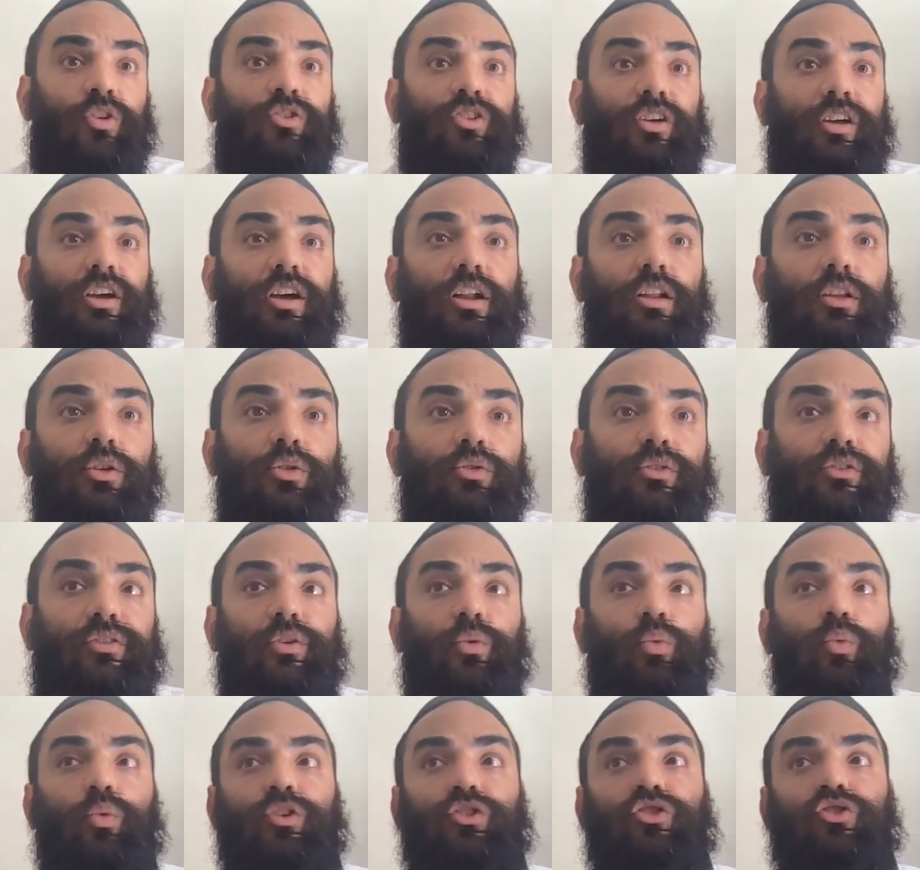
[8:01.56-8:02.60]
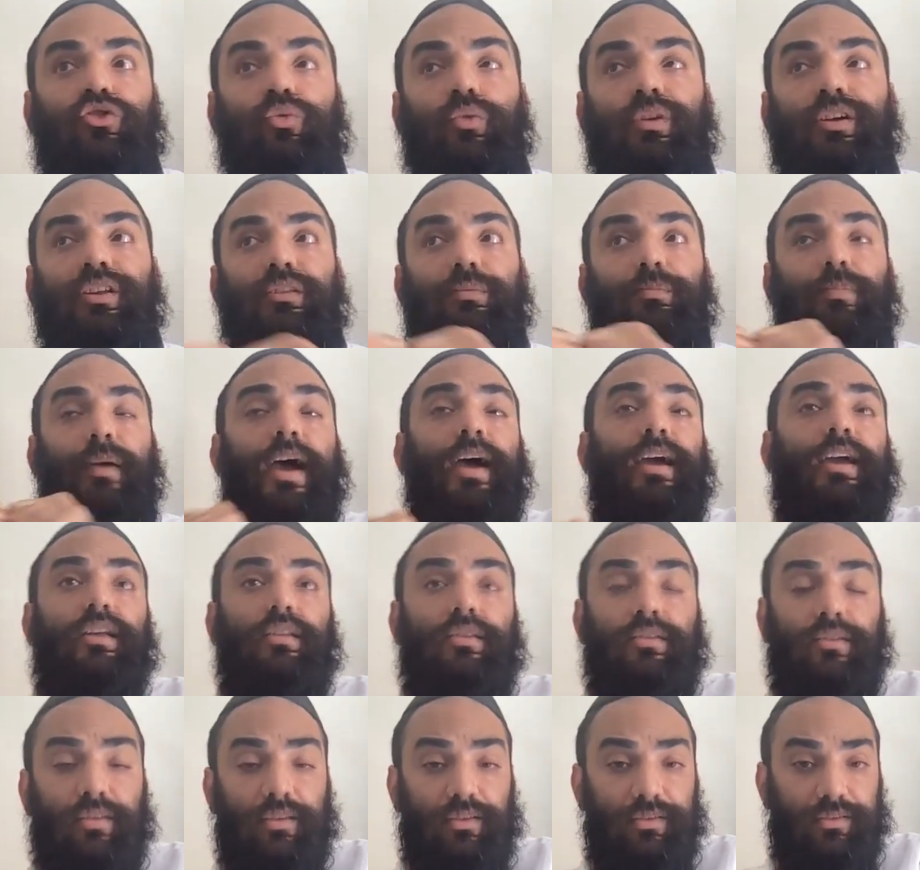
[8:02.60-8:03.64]
which includes the retreat back
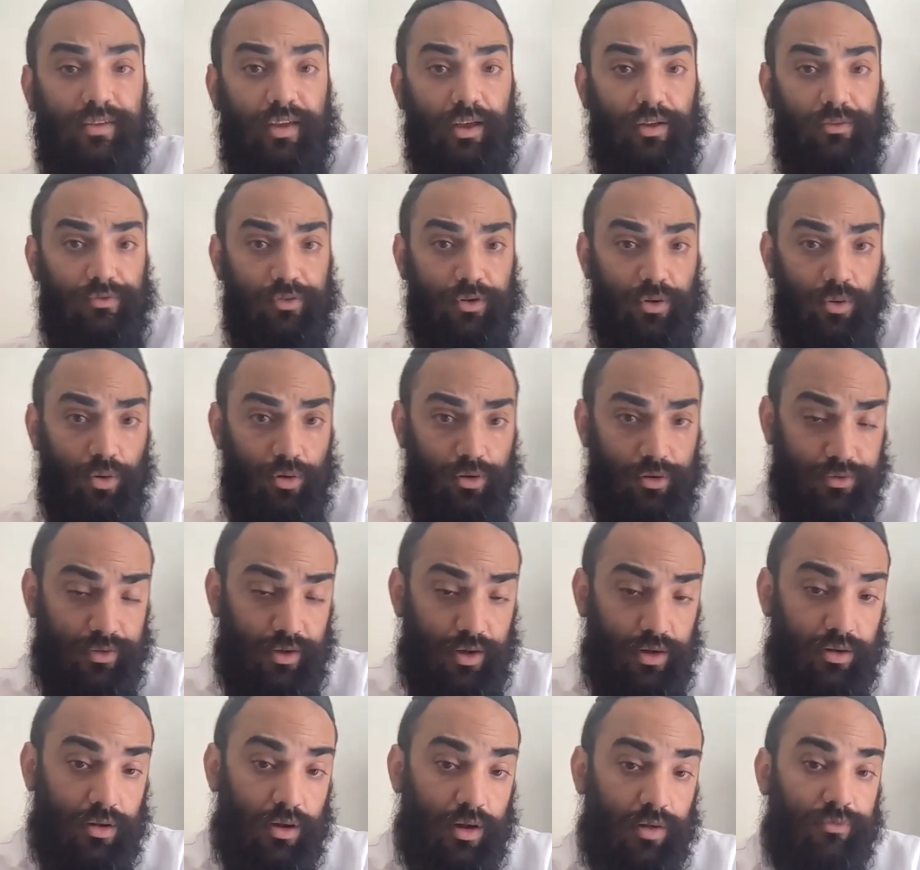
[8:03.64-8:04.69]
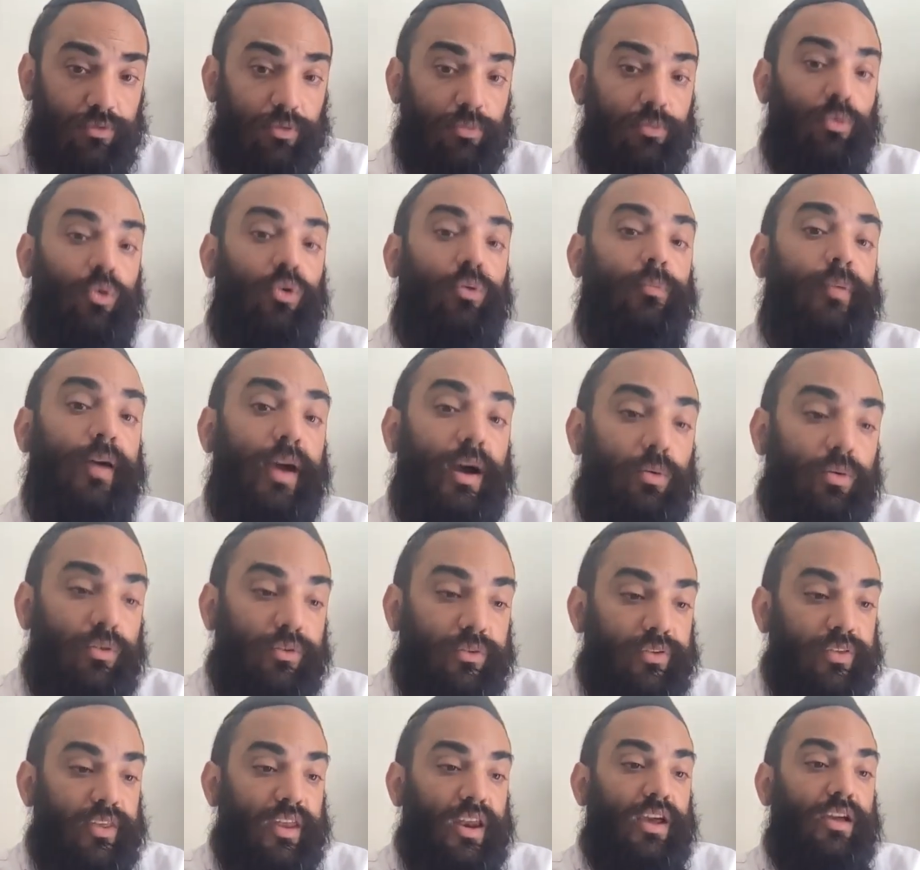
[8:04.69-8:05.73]
into the self in order to uncover more power
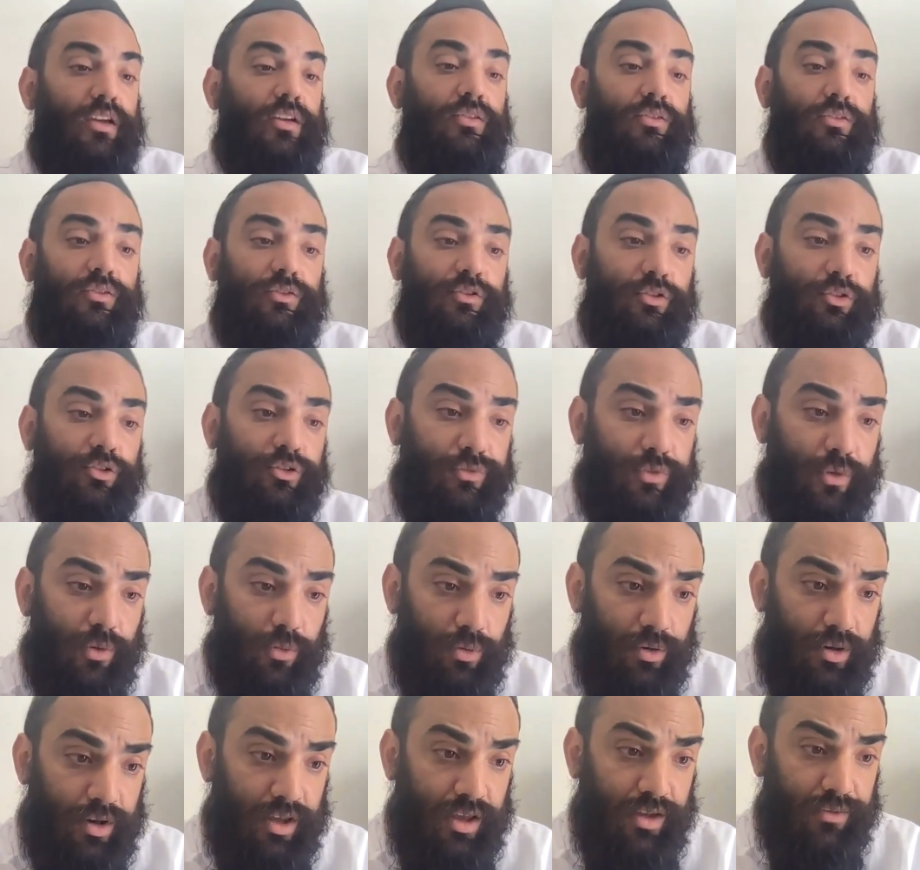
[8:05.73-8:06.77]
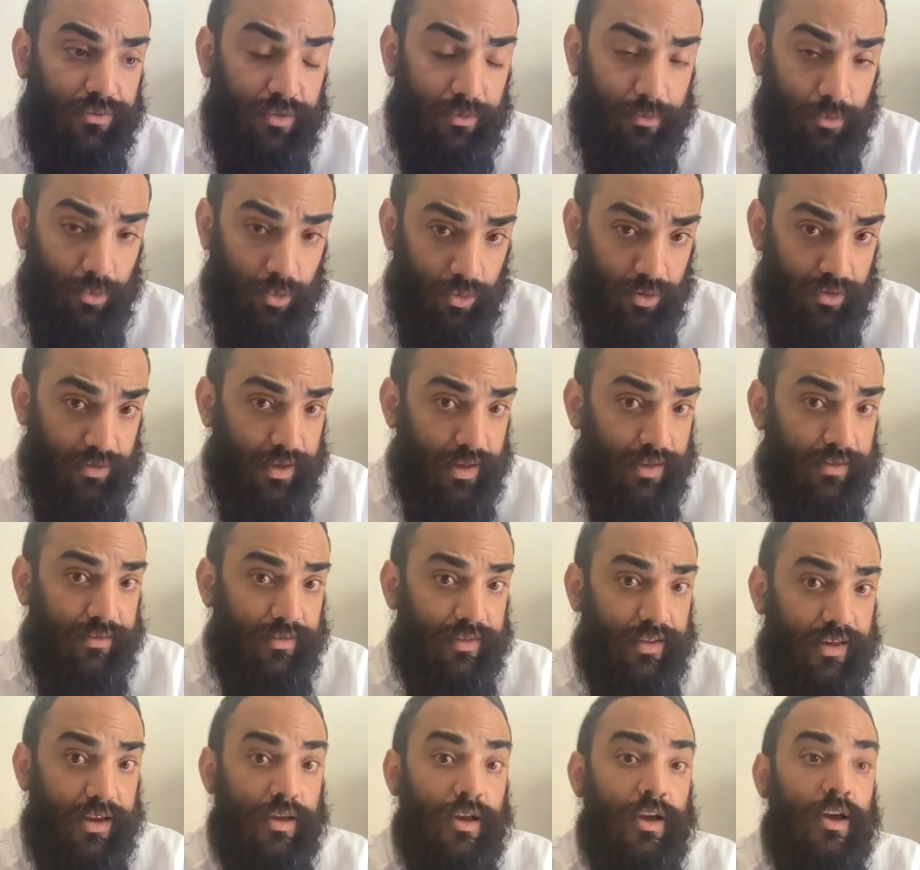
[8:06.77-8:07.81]
so that I can surge forward even more
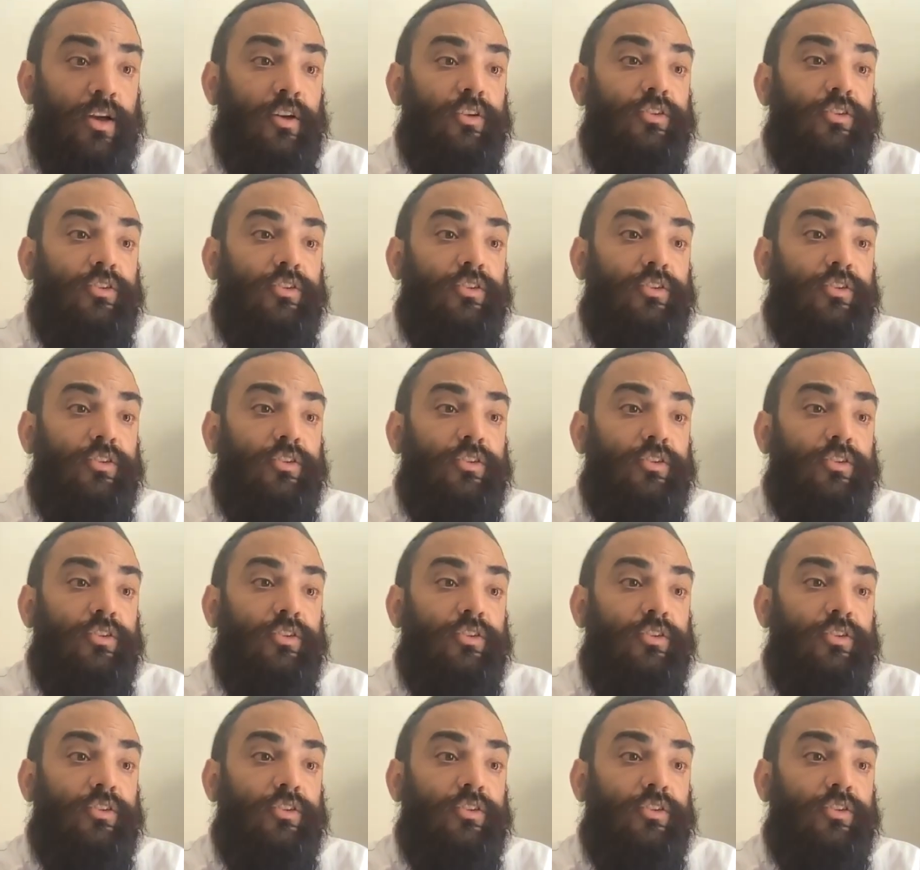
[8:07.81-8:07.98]
intensely.